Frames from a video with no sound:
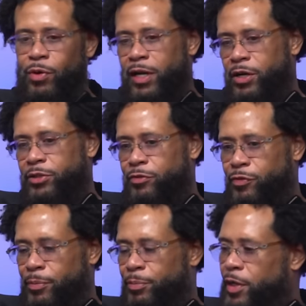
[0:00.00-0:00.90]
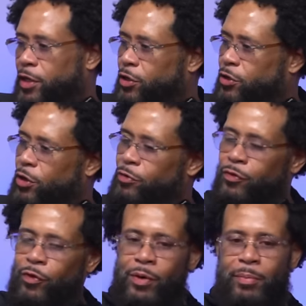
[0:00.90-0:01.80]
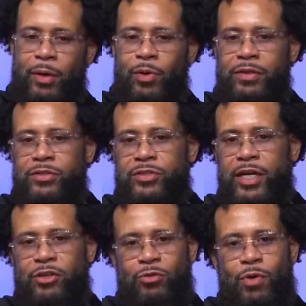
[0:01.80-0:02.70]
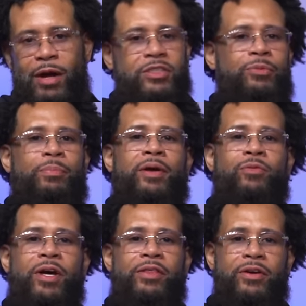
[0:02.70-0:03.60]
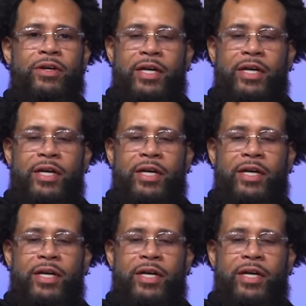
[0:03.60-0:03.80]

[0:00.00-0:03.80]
I learned it from, you know, Floyd Mayweather Sr., Roger Mayweather,